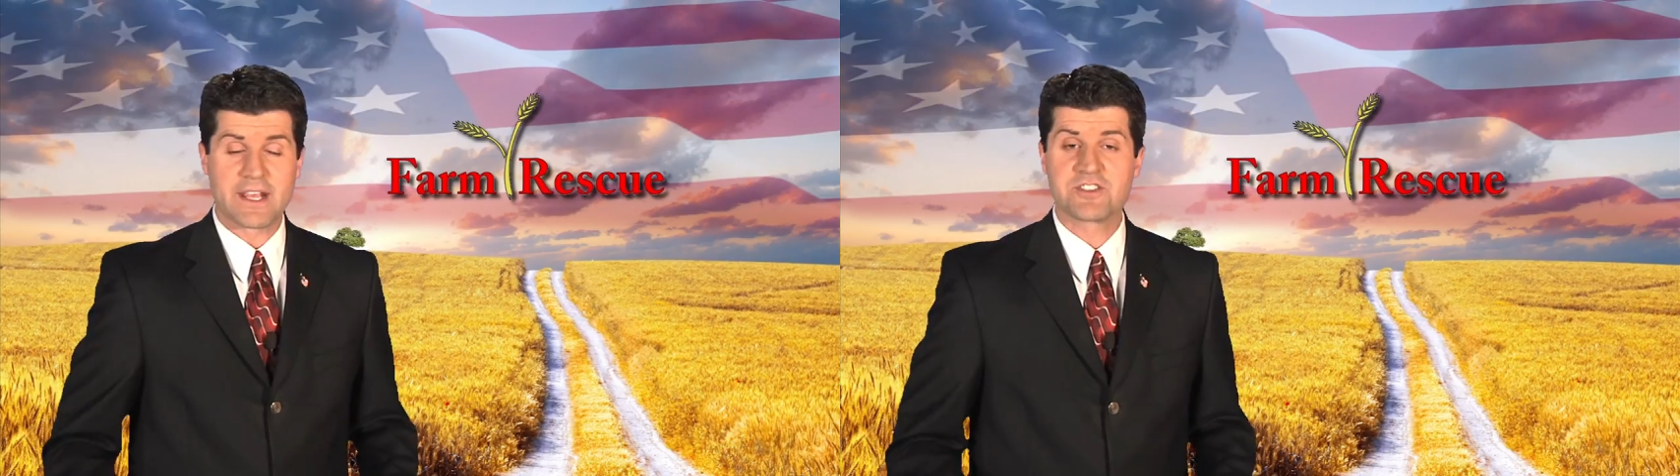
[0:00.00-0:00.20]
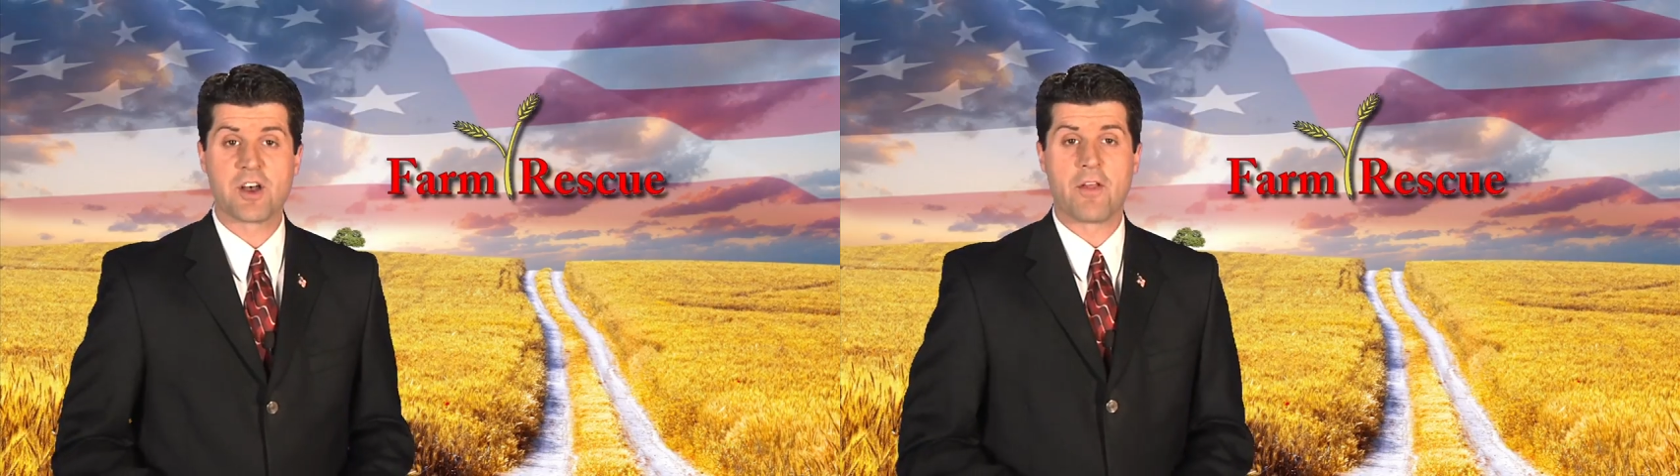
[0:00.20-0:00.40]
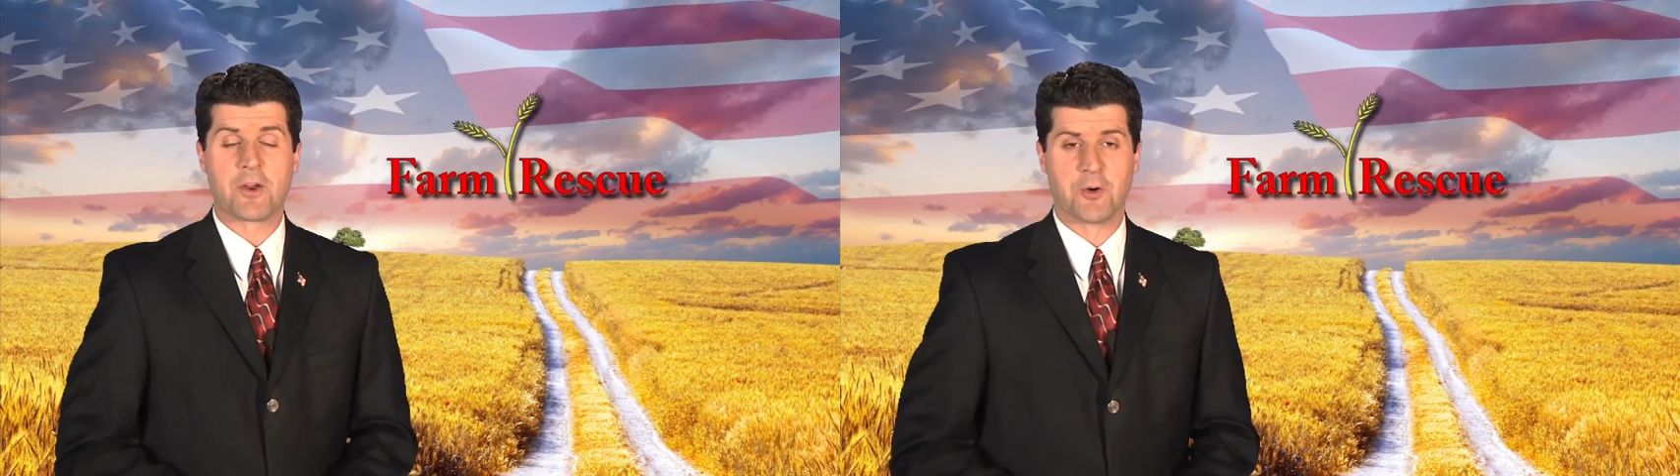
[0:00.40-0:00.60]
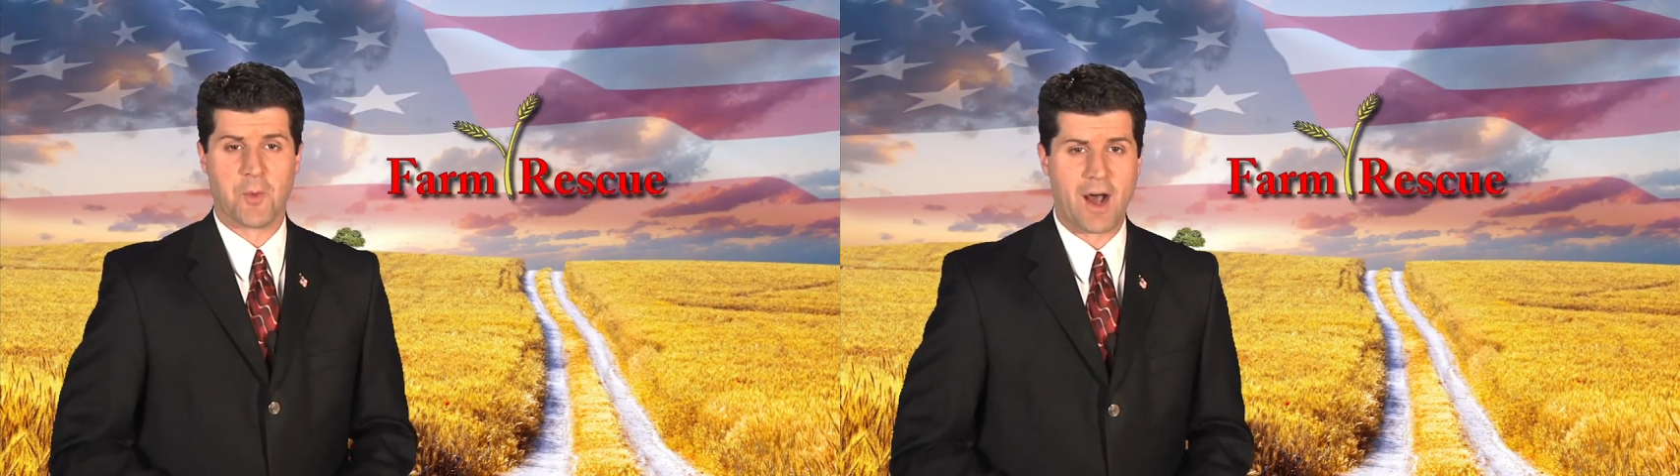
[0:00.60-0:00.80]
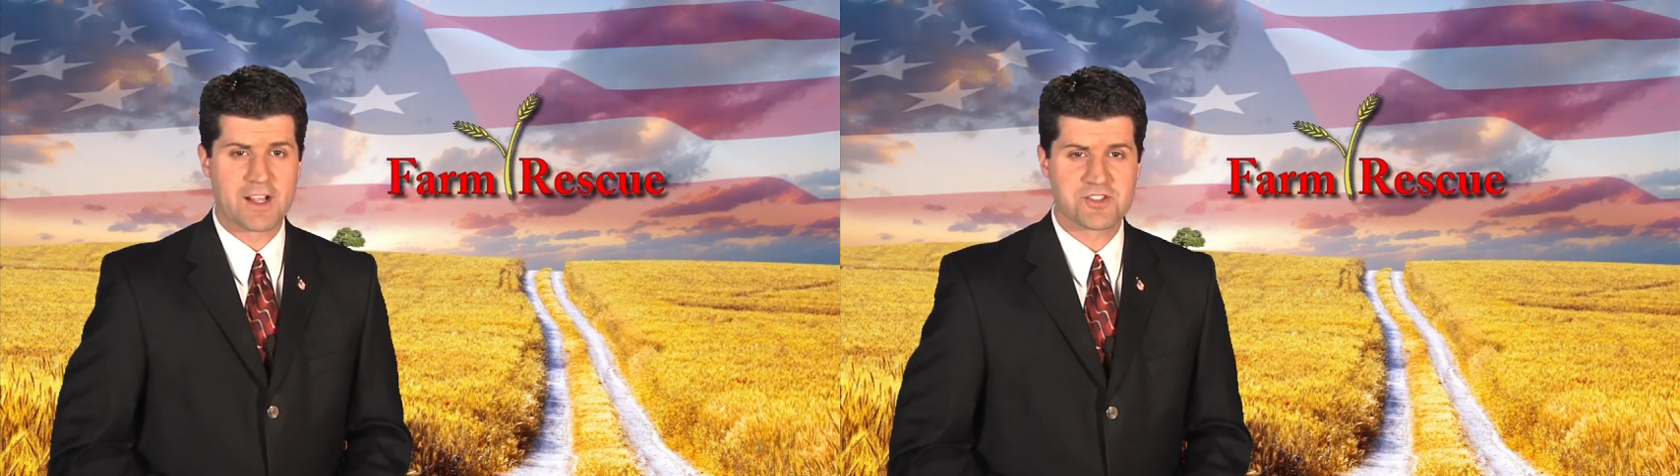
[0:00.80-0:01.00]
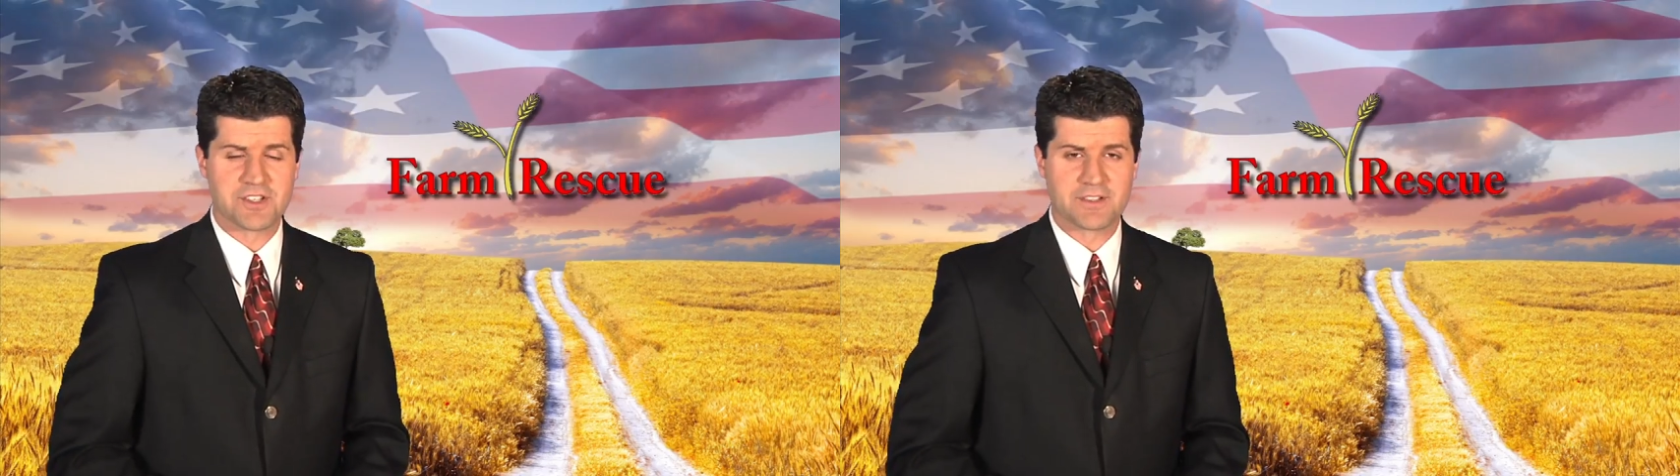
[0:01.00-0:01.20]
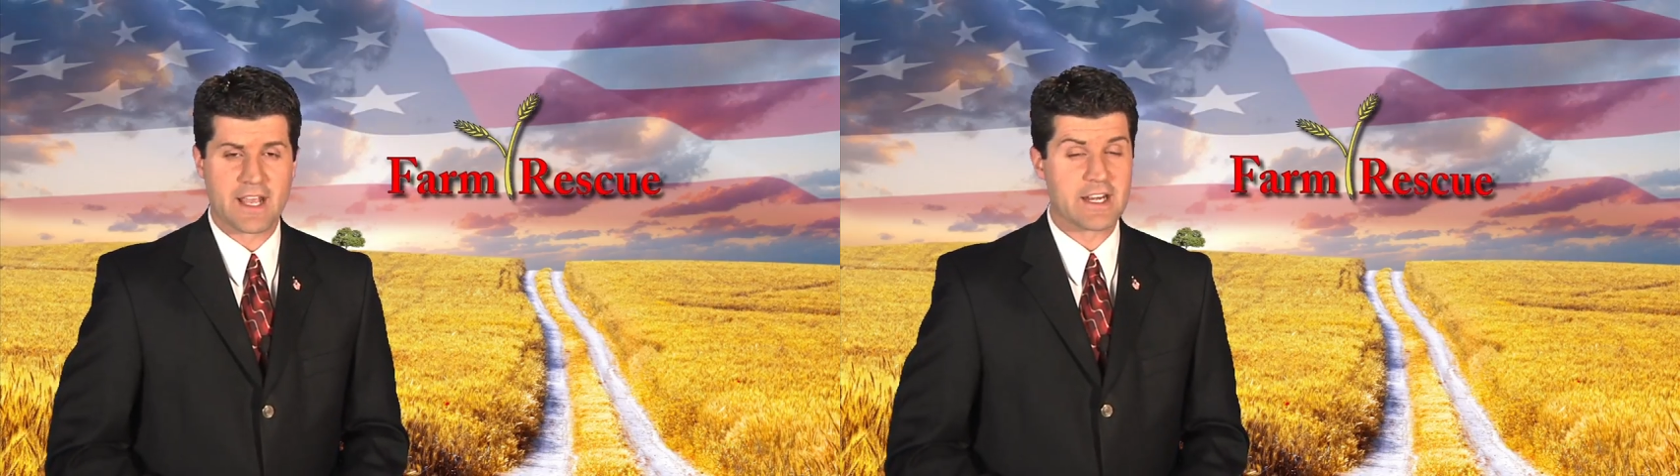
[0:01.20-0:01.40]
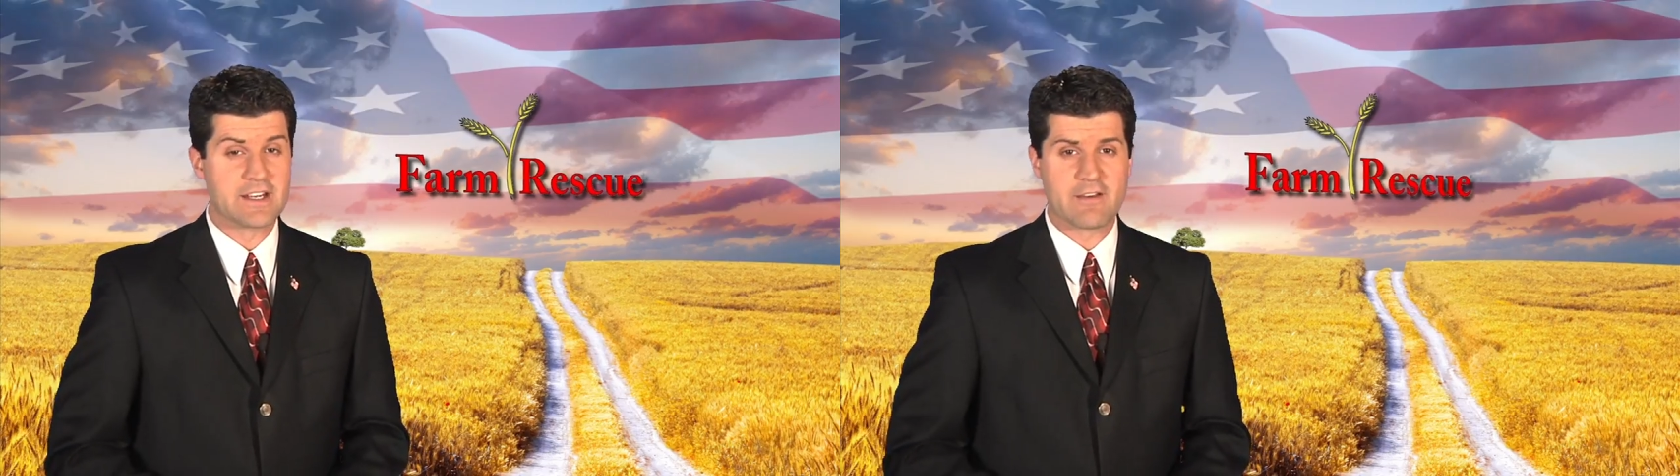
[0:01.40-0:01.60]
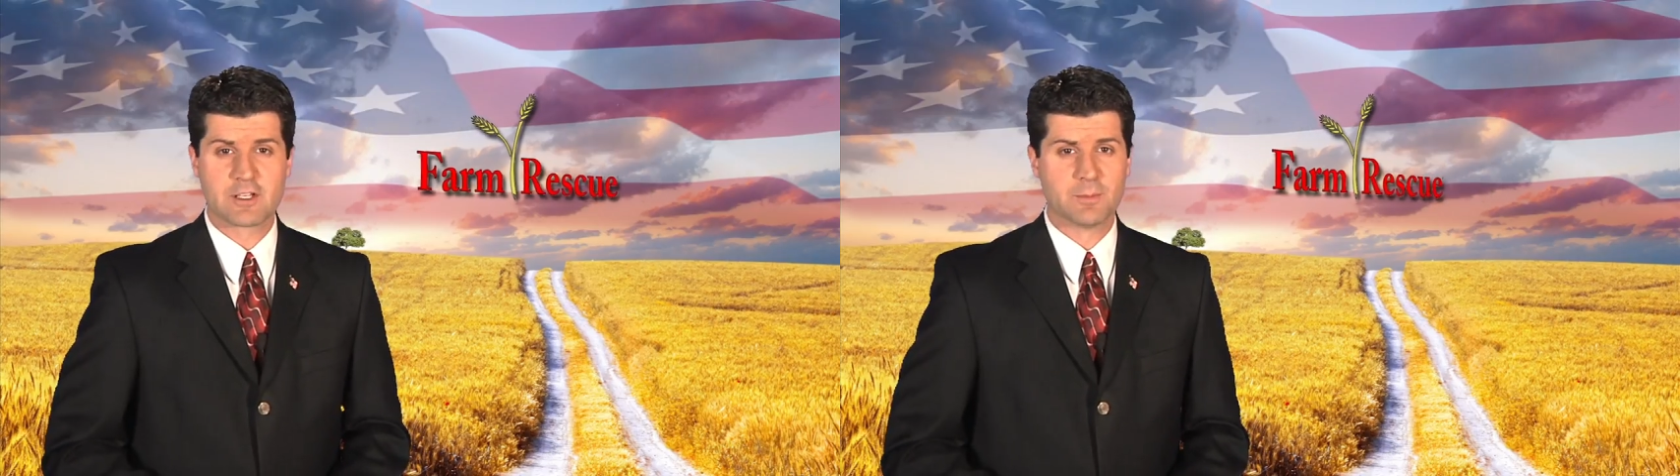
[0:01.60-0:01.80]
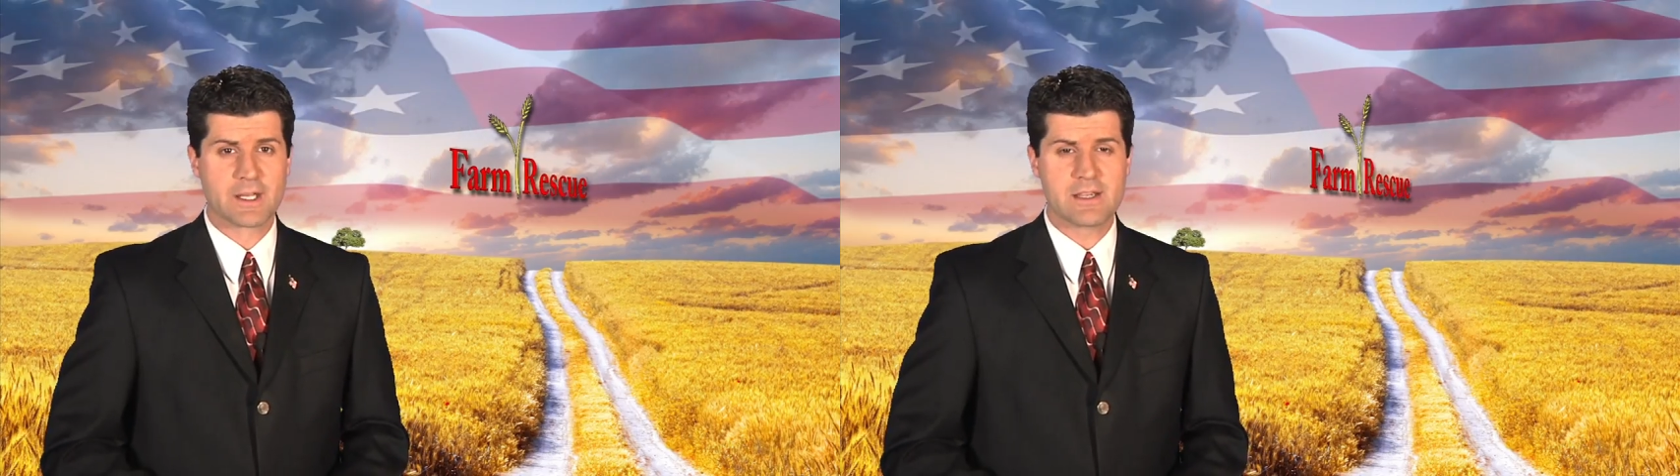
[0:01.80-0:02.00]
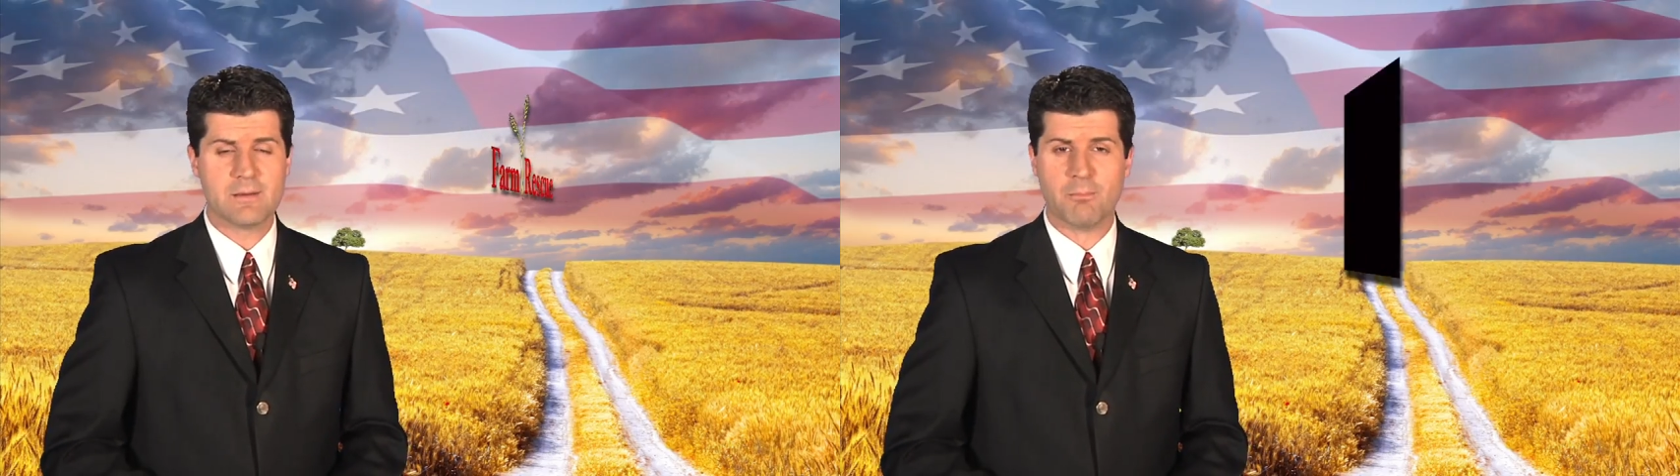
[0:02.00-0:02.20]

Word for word: is on the horizon, and inevitably,